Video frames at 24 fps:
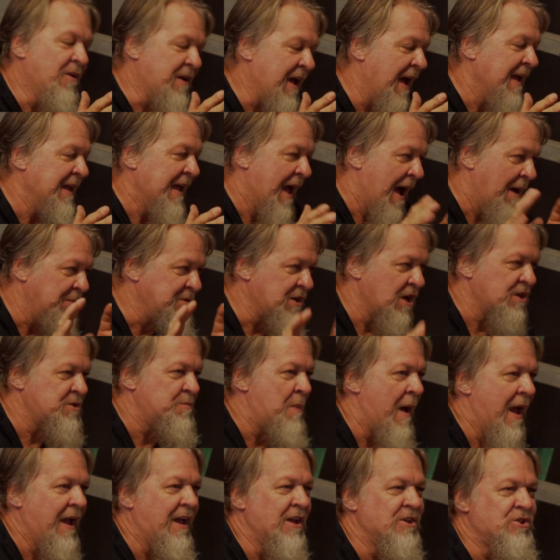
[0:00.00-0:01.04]
Okay, yeah, I'm just
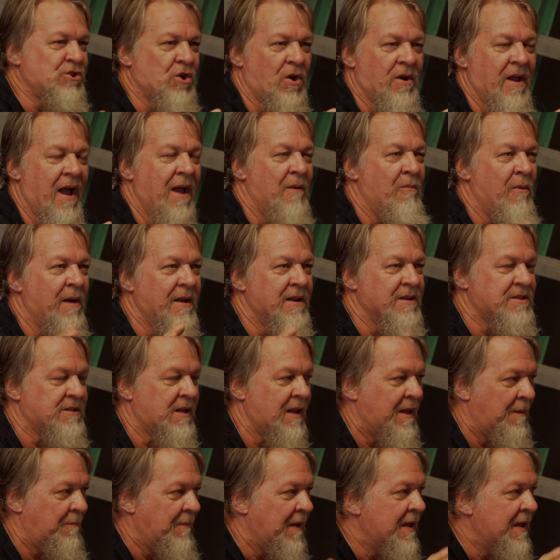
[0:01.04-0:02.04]
making sure you ain't went to sleep.